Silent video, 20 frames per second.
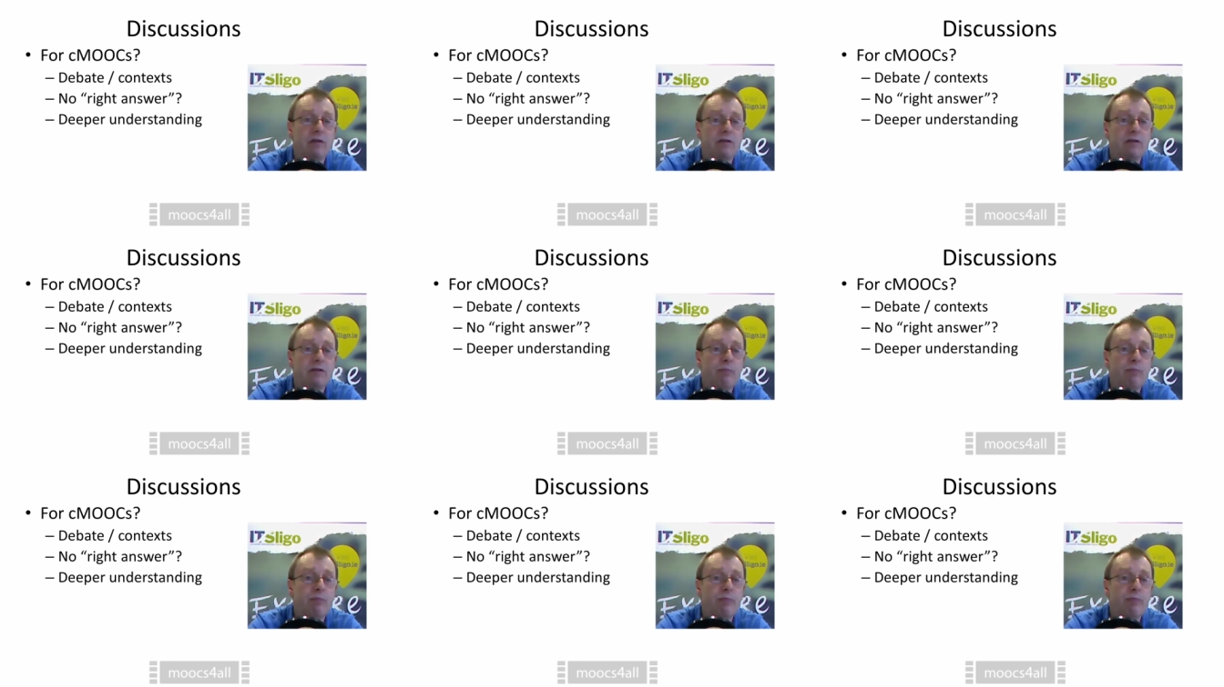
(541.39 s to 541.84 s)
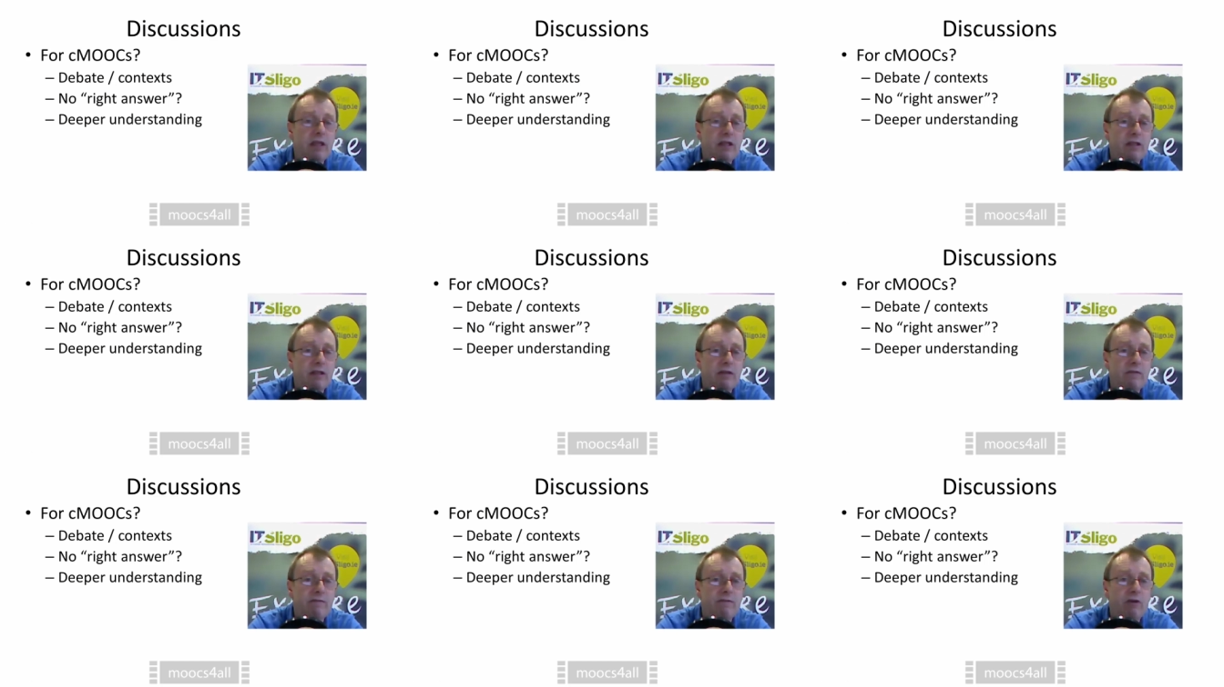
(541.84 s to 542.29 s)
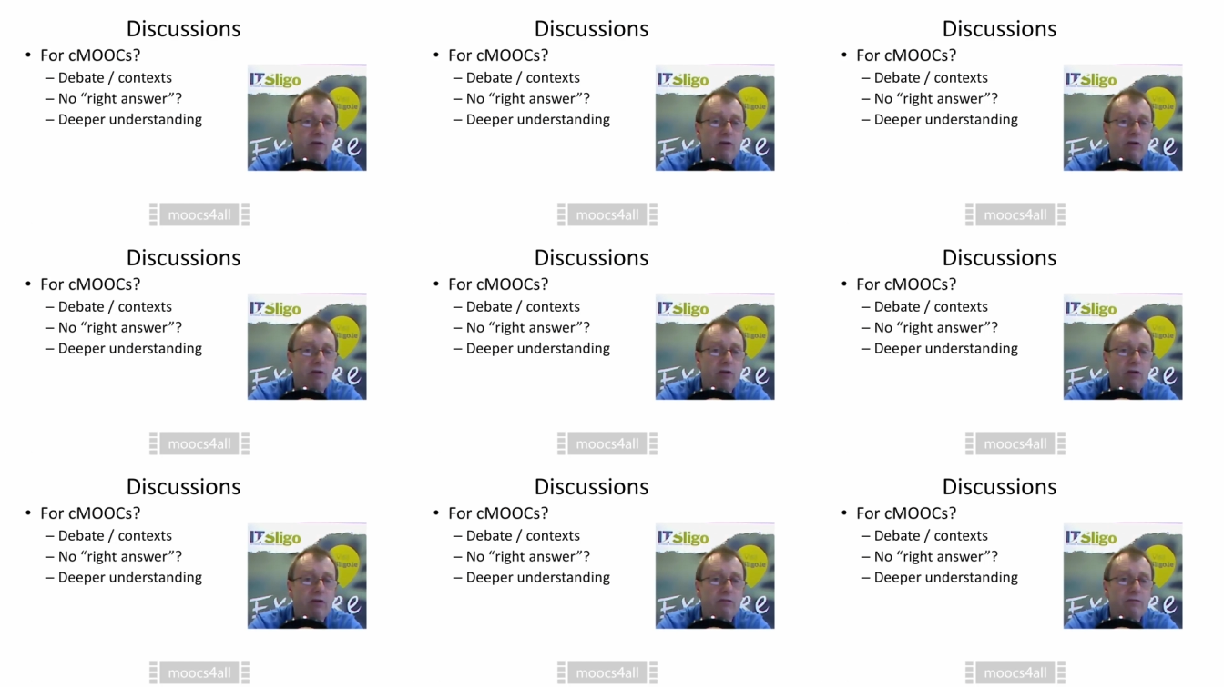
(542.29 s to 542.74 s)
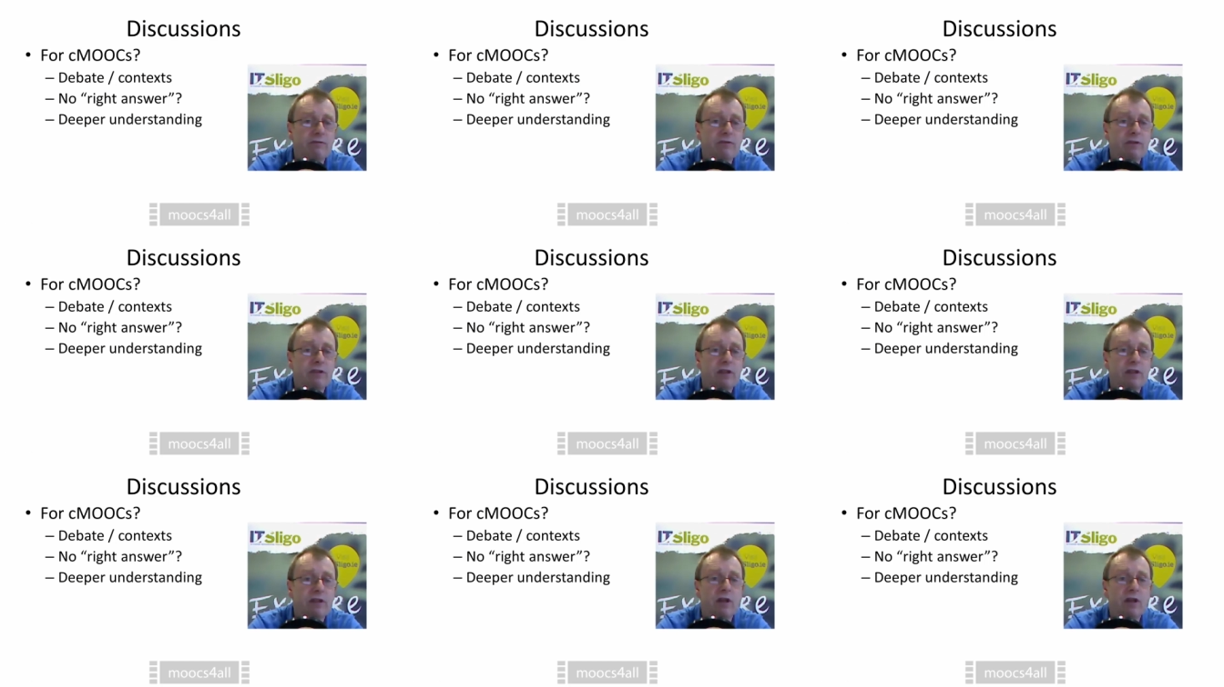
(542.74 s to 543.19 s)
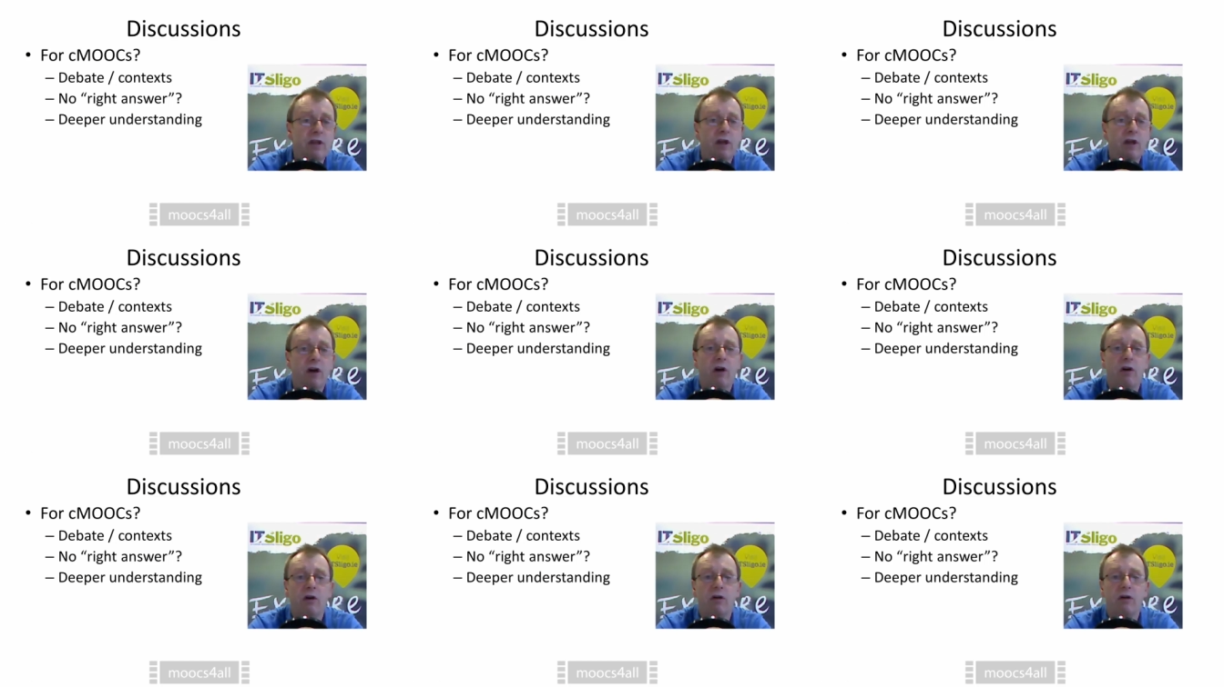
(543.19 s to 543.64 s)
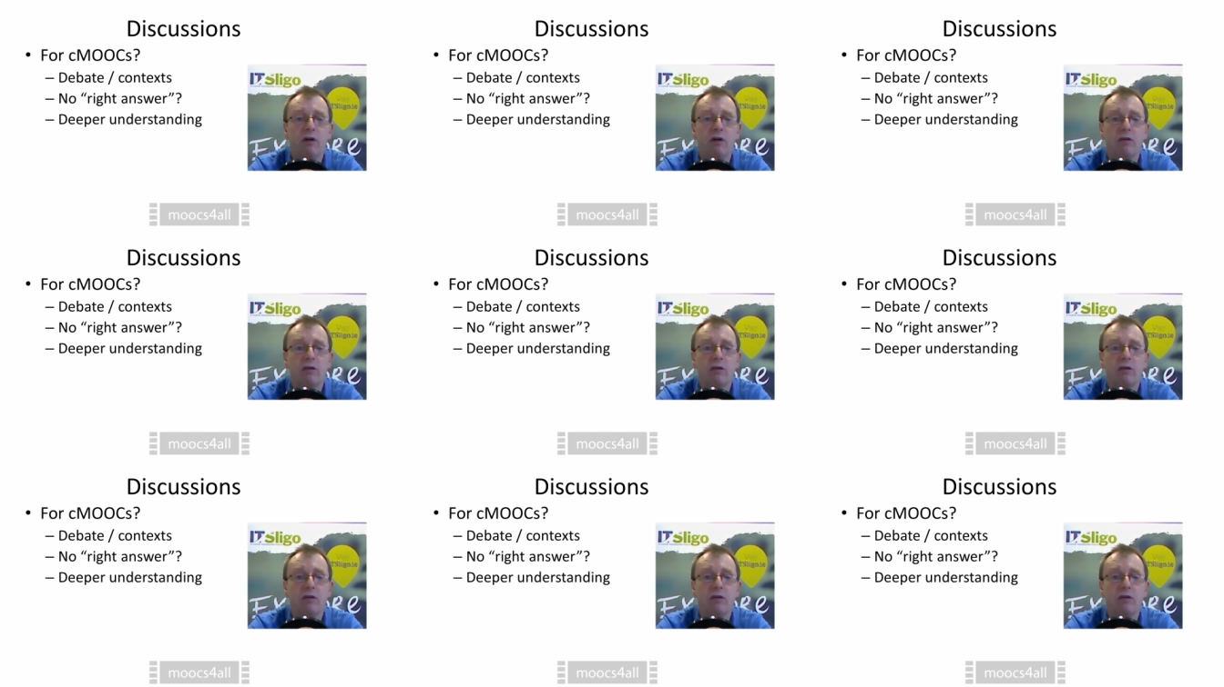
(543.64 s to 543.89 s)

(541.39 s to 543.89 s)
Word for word: debate involved, or